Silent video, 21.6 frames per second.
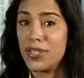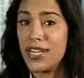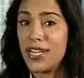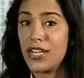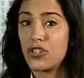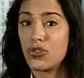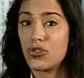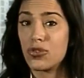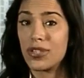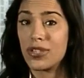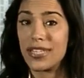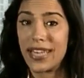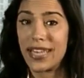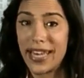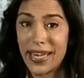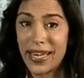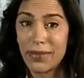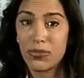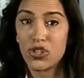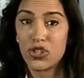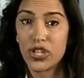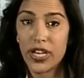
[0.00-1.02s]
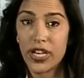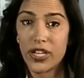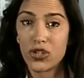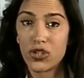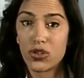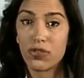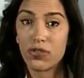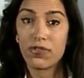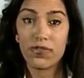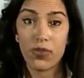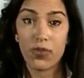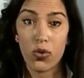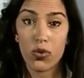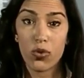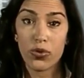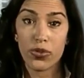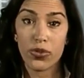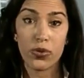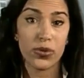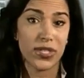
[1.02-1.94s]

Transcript: potential game changer for